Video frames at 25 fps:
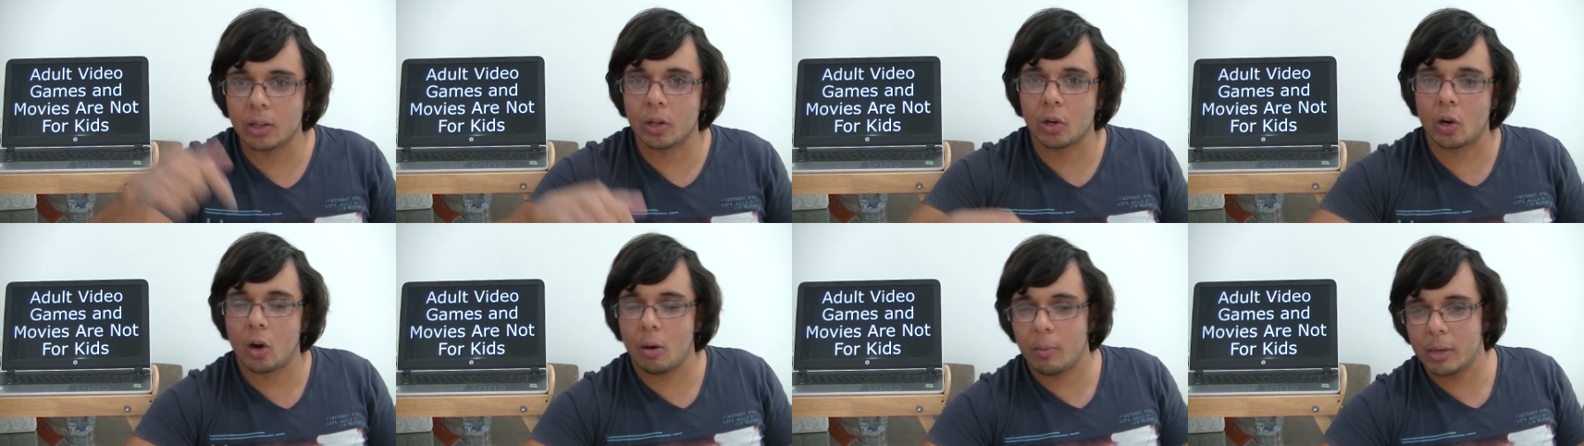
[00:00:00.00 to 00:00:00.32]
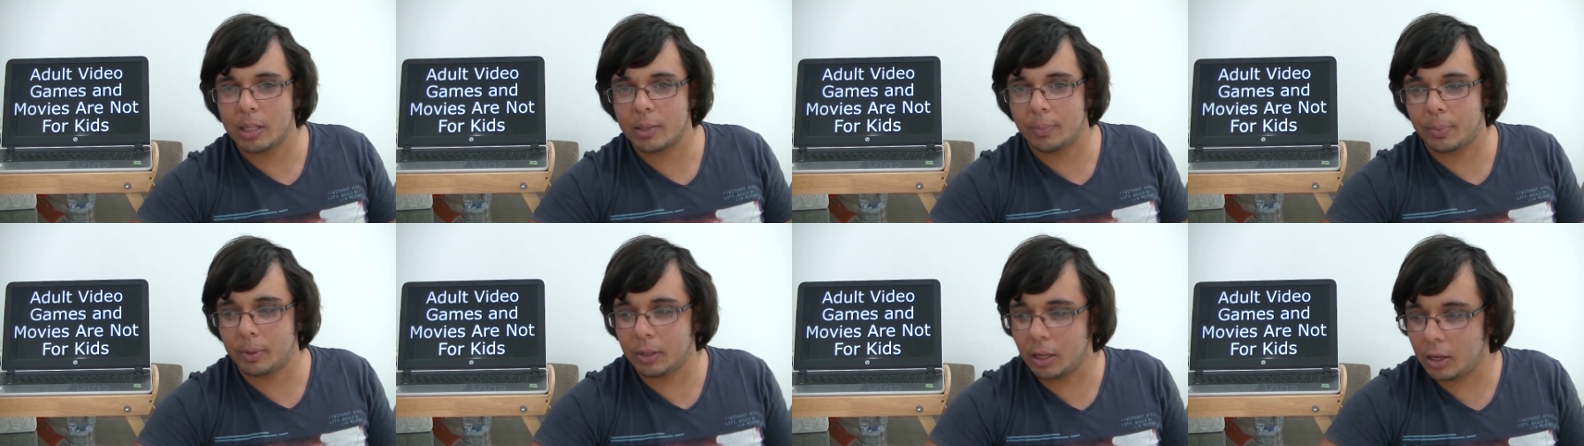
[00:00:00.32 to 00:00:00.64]
in the
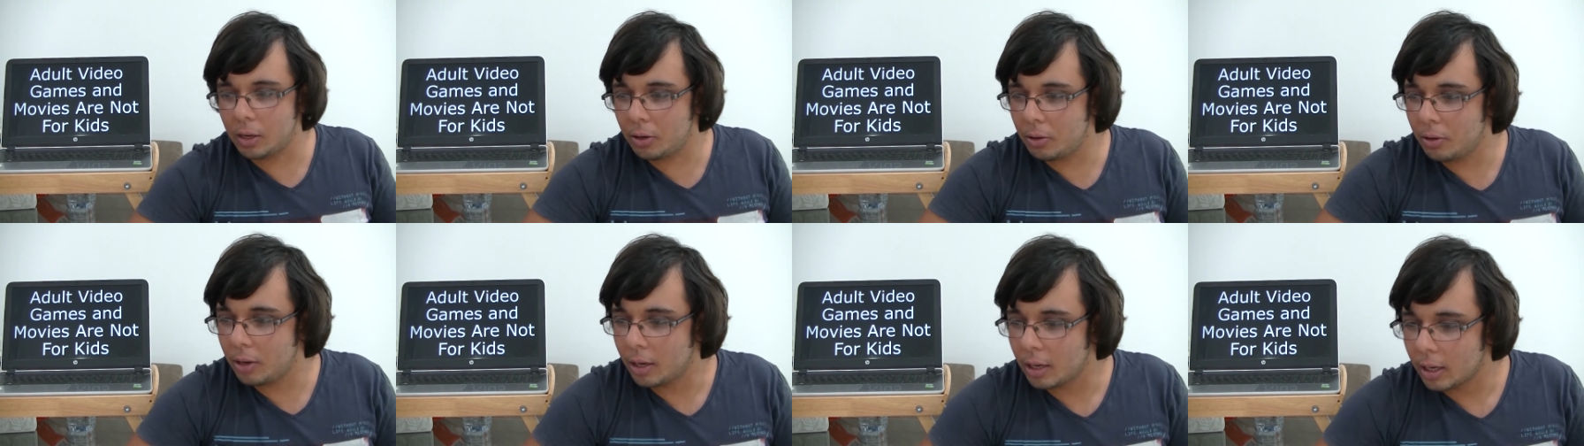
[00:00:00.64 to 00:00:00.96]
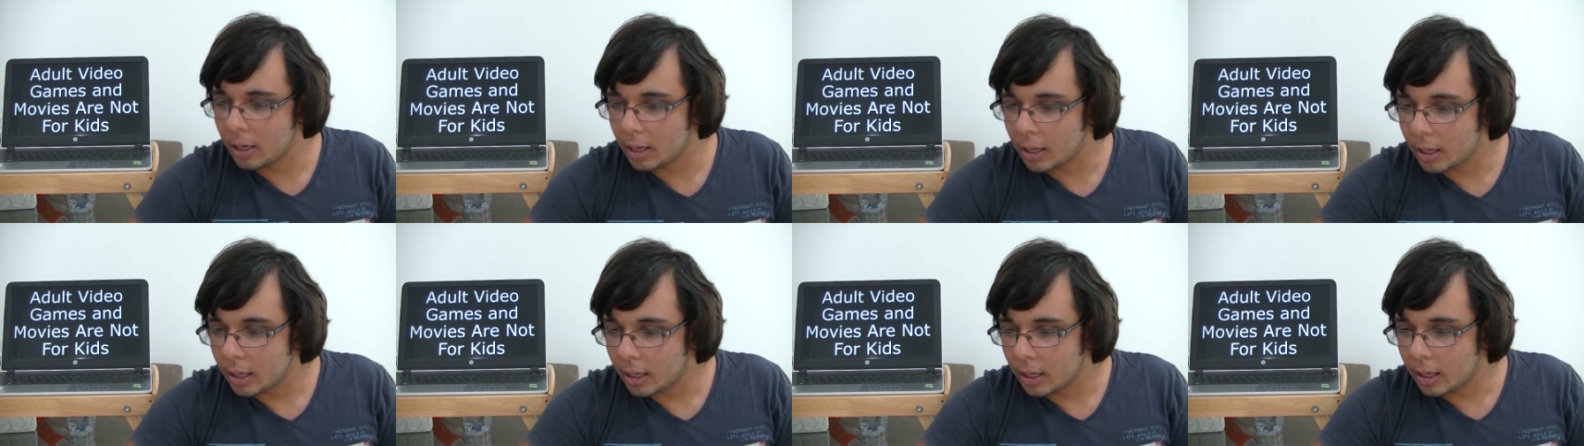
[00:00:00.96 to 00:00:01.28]
comments below.
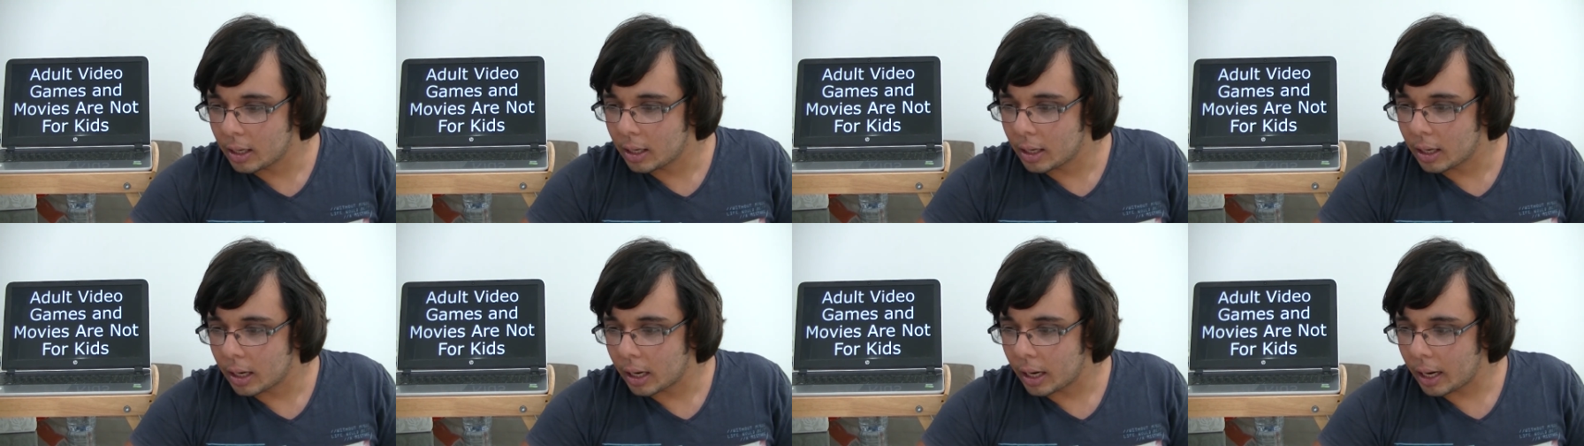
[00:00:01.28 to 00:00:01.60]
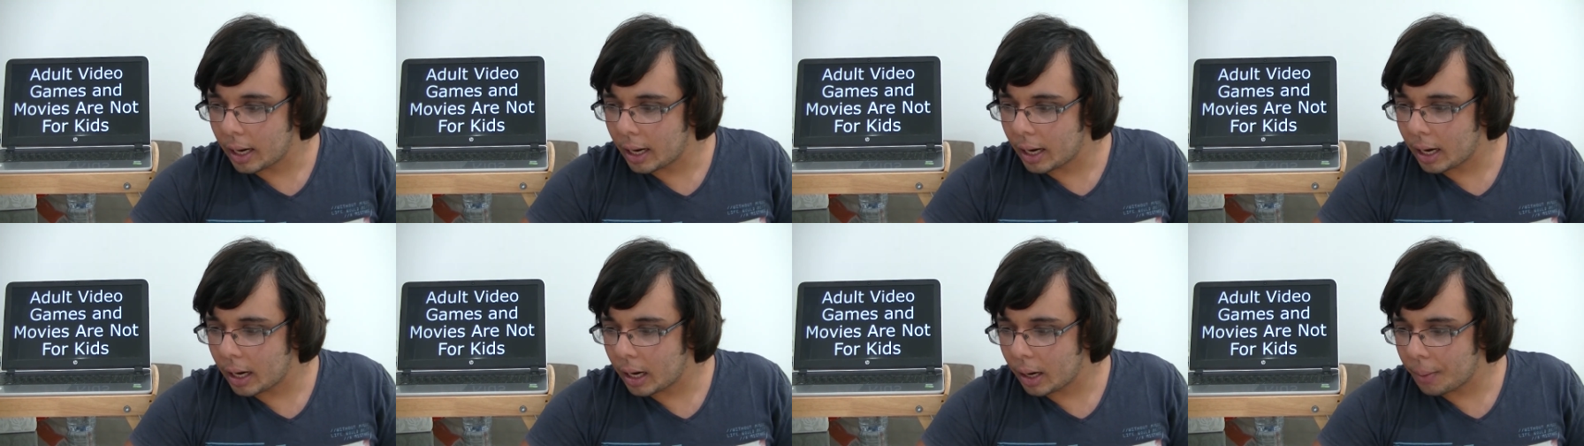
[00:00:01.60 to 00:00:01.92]

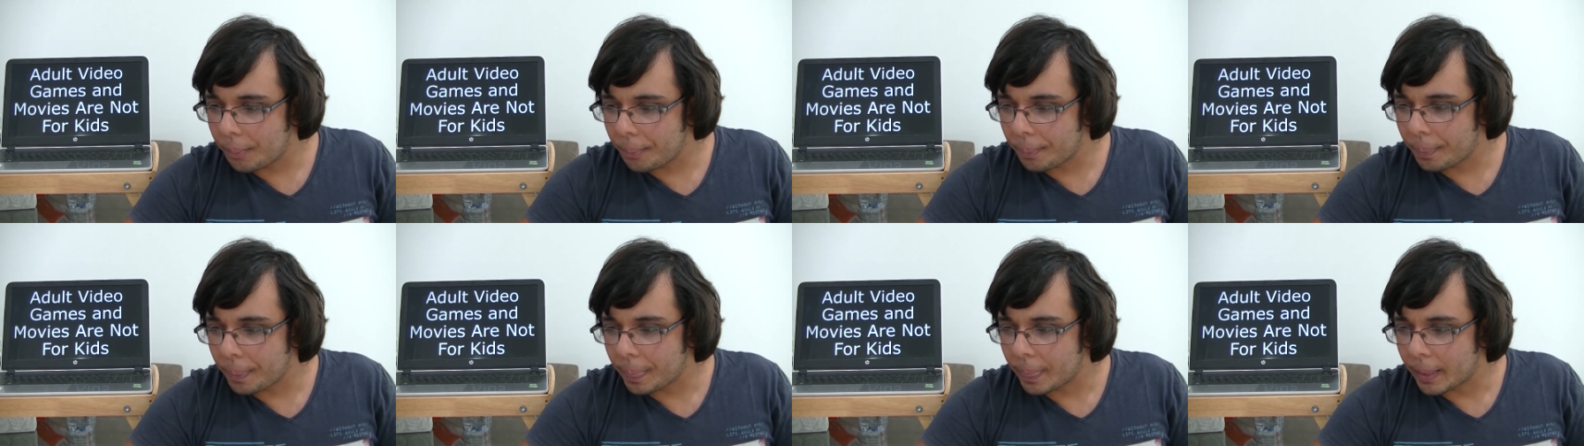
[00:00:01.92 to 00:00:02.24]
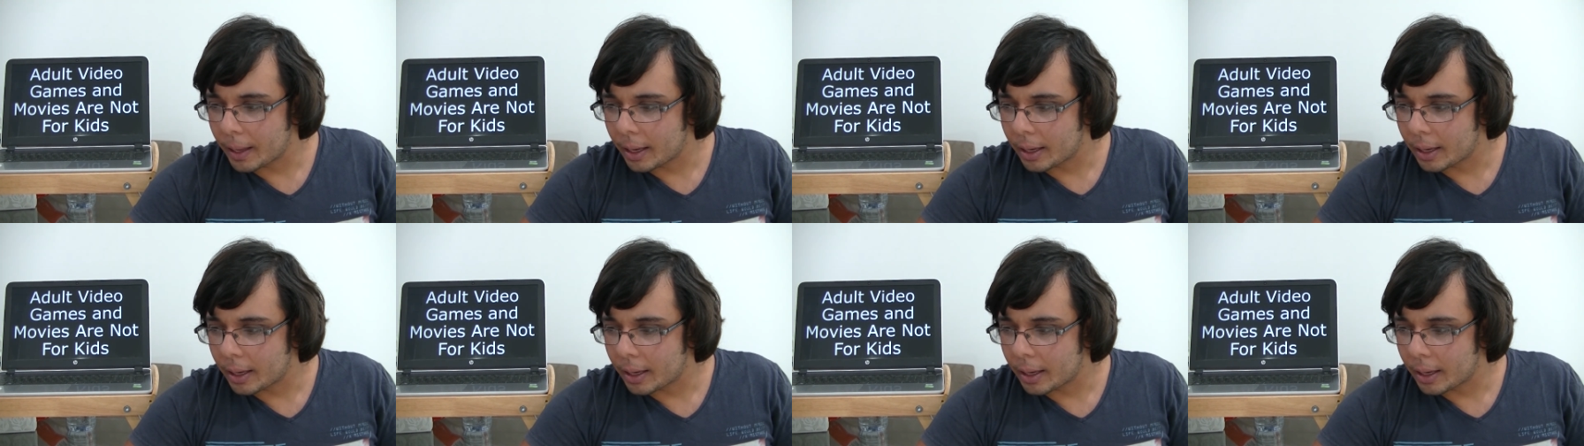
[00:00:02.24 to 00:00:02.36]
Um,